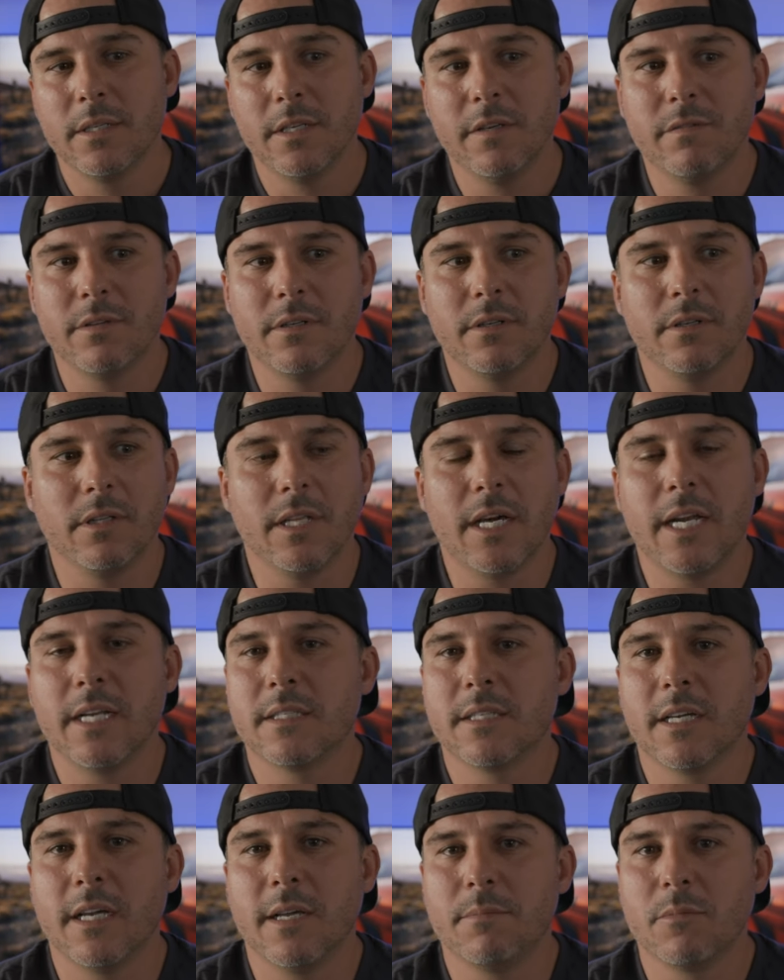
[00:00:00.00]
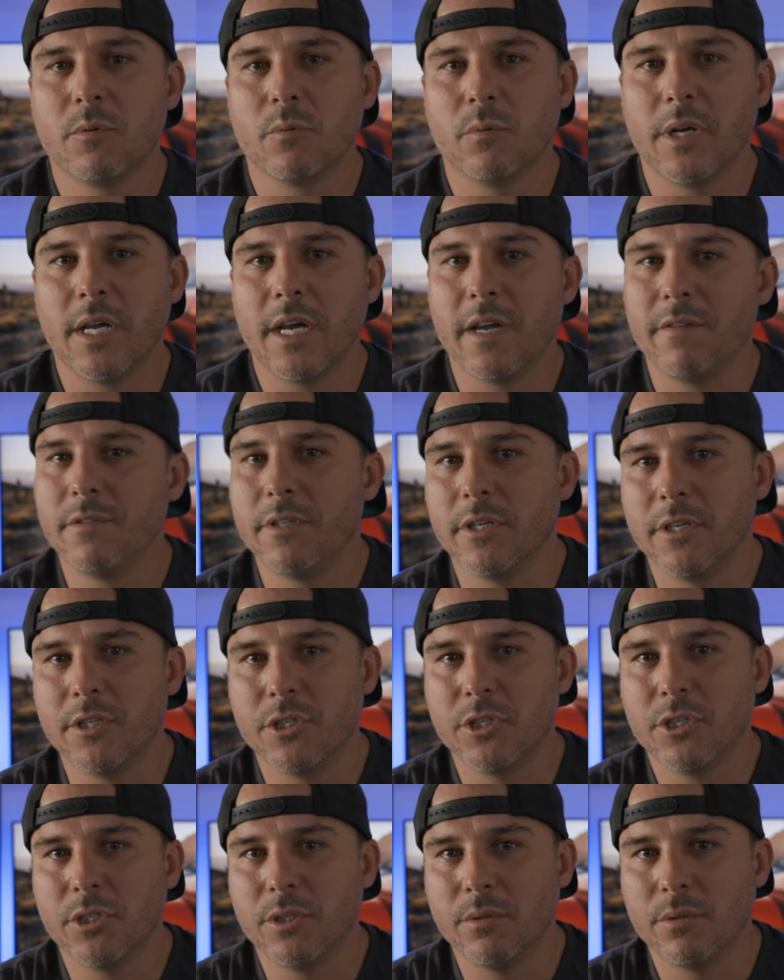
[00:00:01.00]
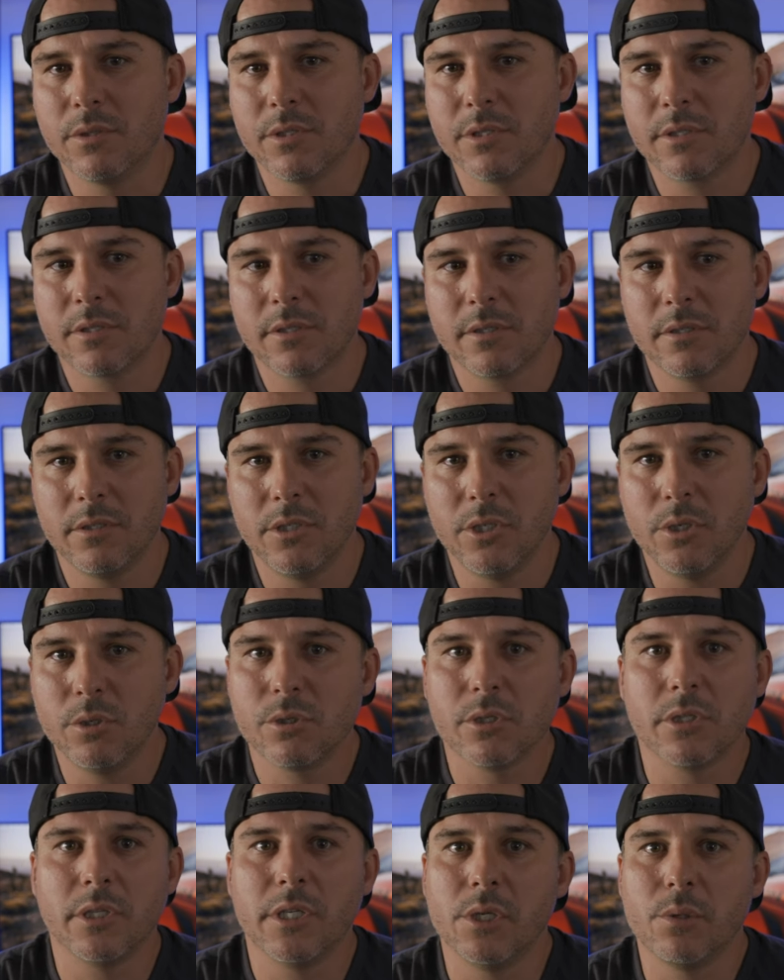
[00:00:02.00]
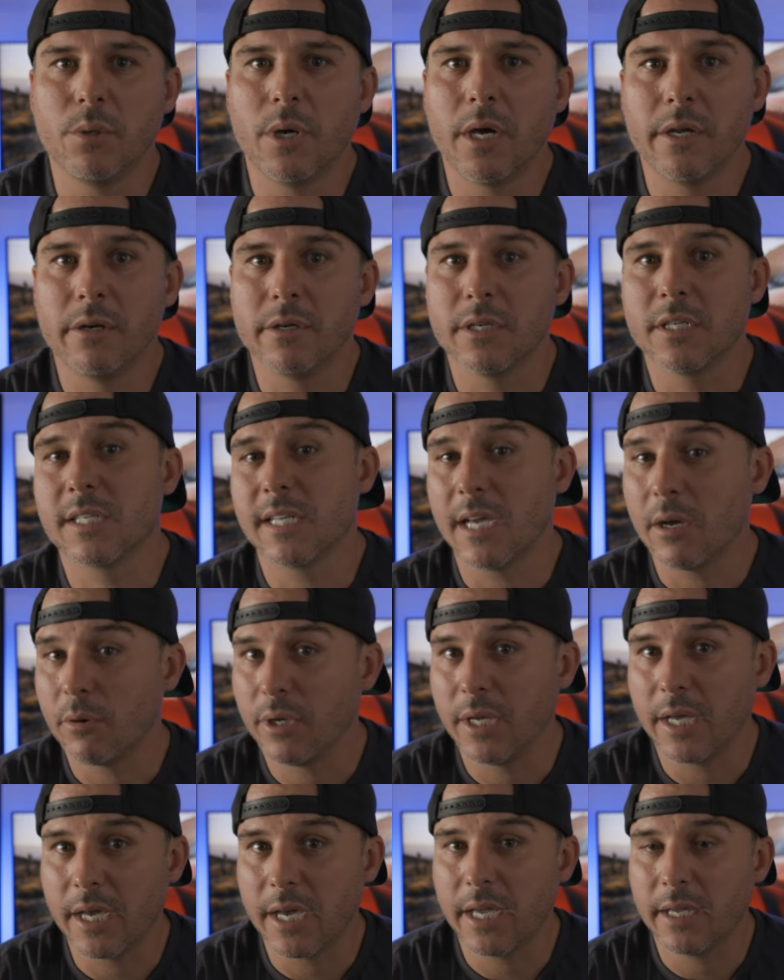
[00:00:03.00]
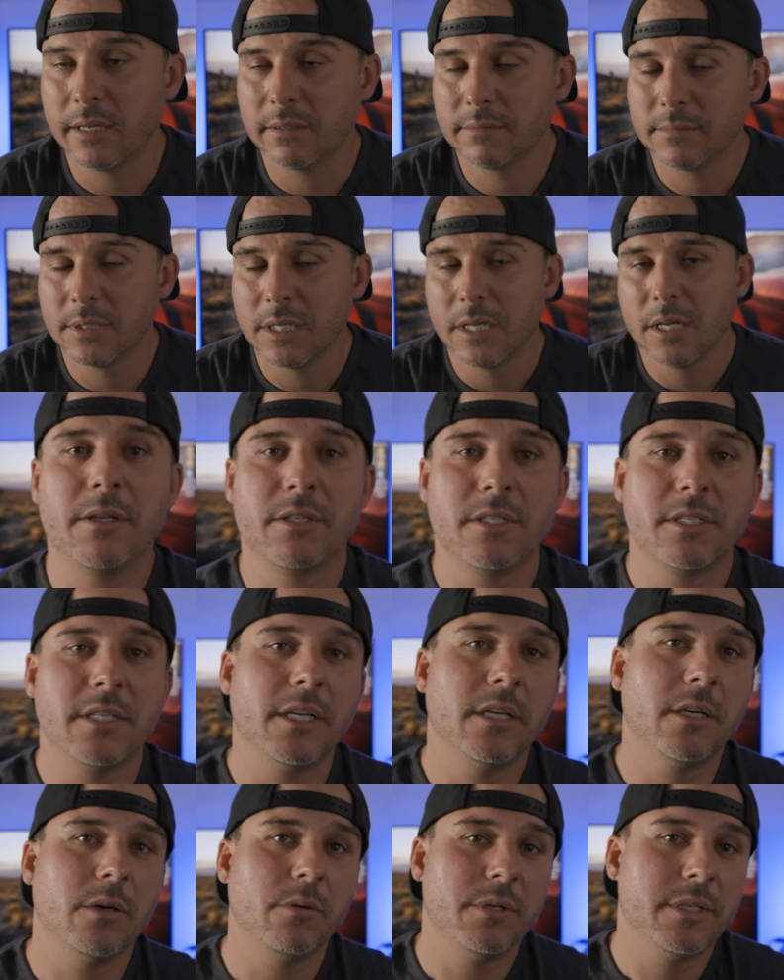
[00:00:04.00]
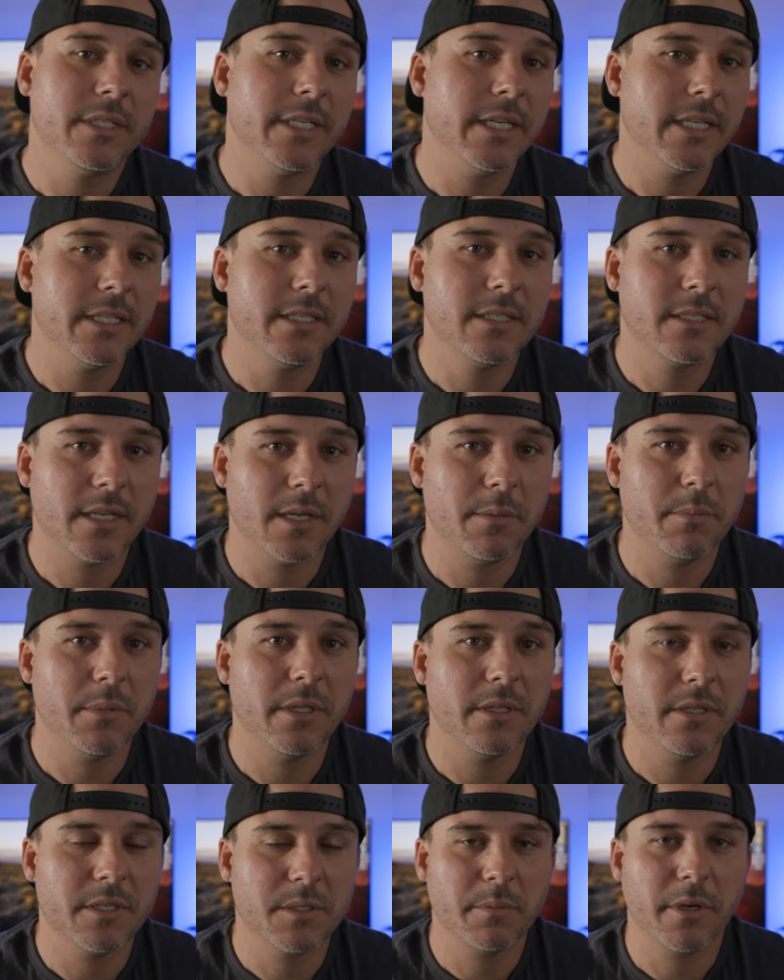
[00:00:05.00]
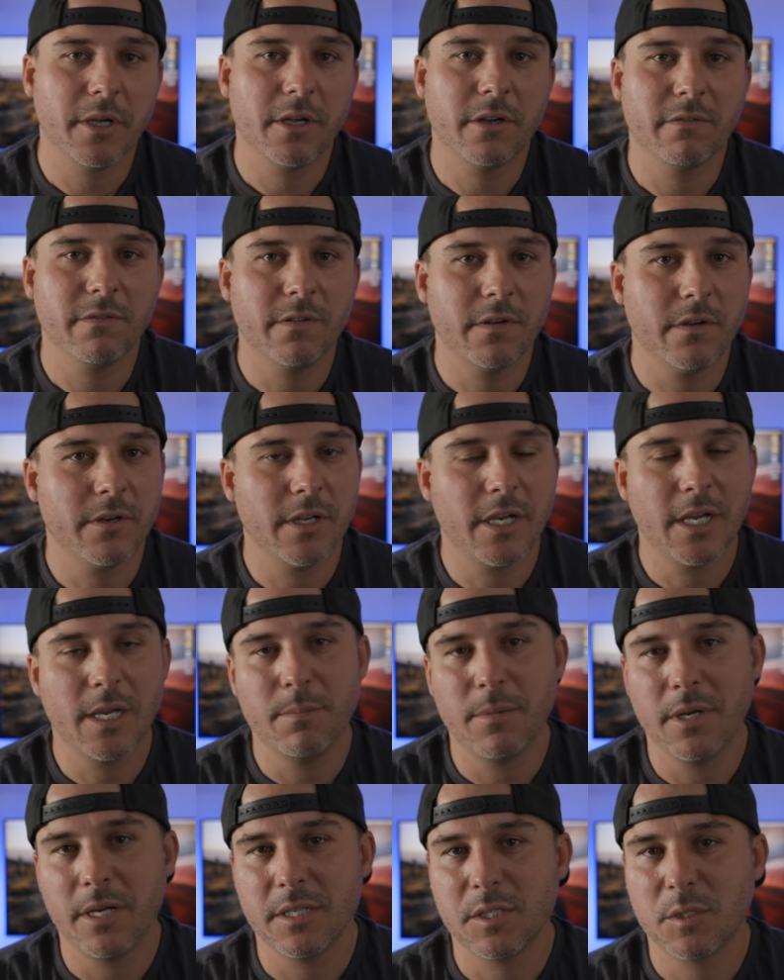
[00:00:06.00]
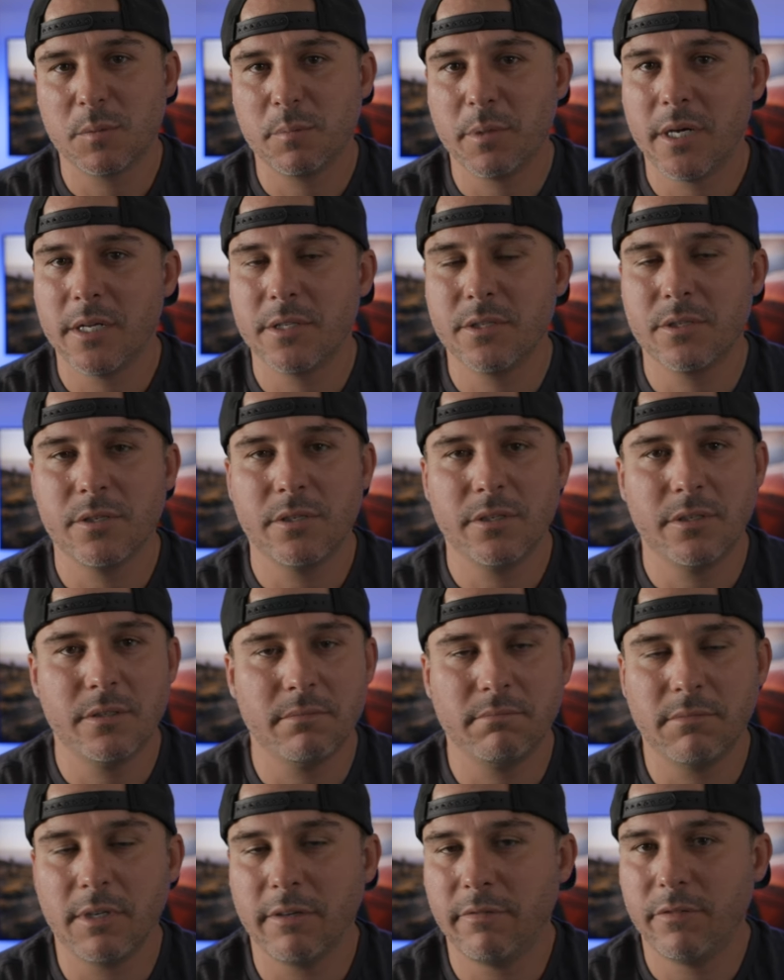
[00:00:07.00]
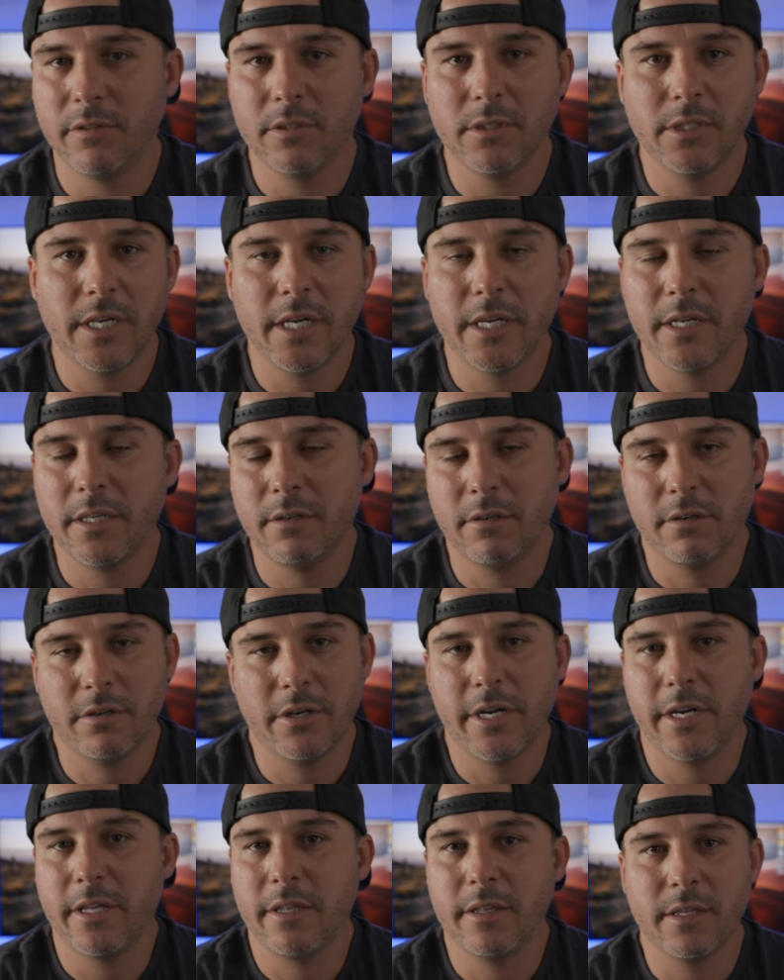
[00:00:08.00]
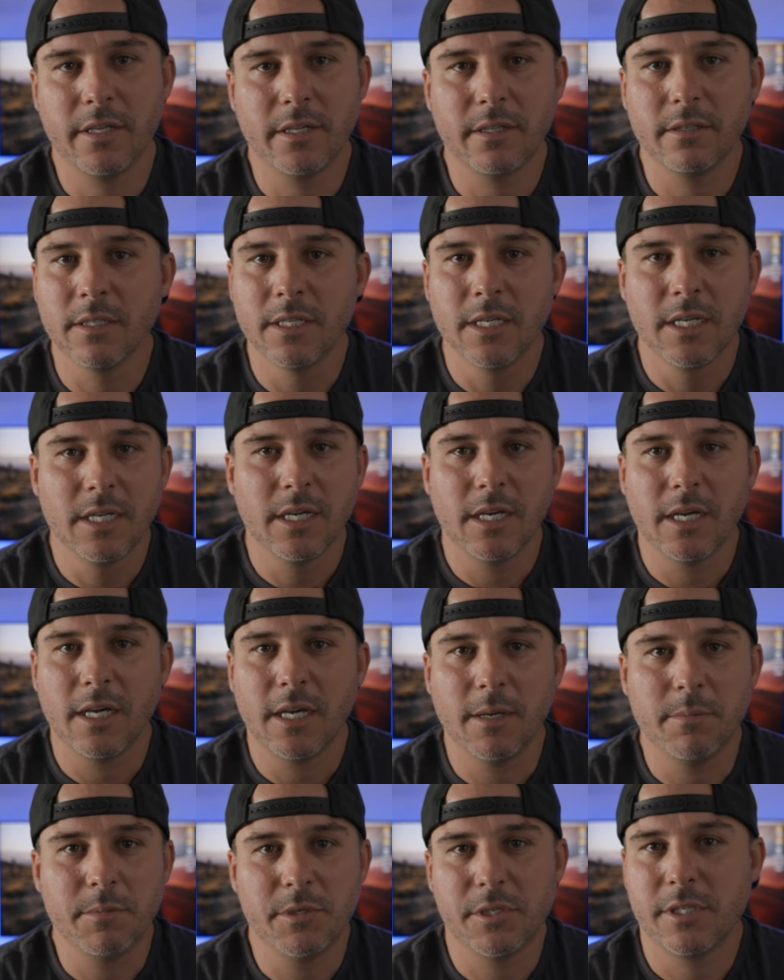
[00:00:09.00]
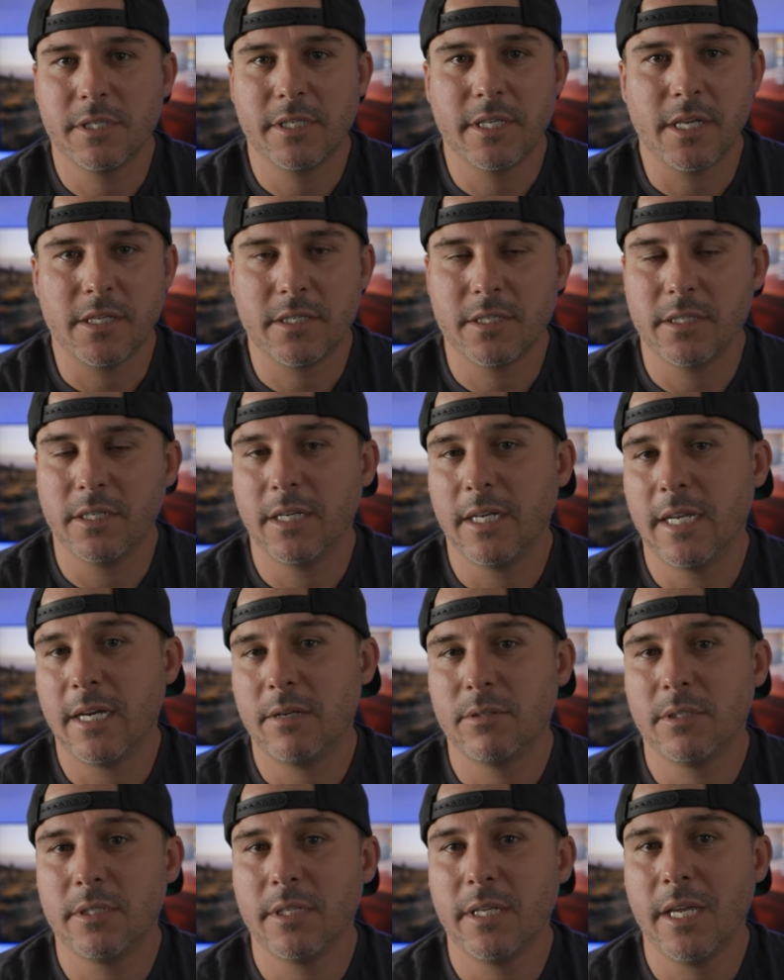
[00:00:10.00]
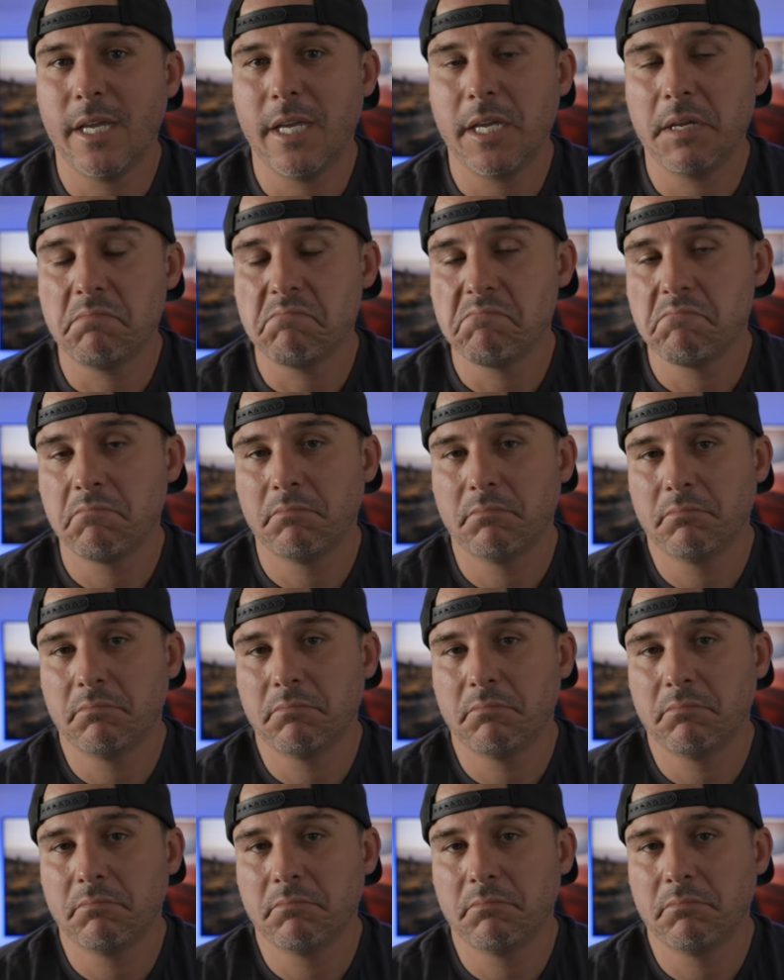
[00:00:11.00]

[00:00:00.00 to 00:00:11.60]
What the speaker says: even a lot of times when I've done shoots, usually you hire a sound guy. Now, Synco did send me this microphone. I am not sponsored, affiliated, or anything. I'm just testing it out today.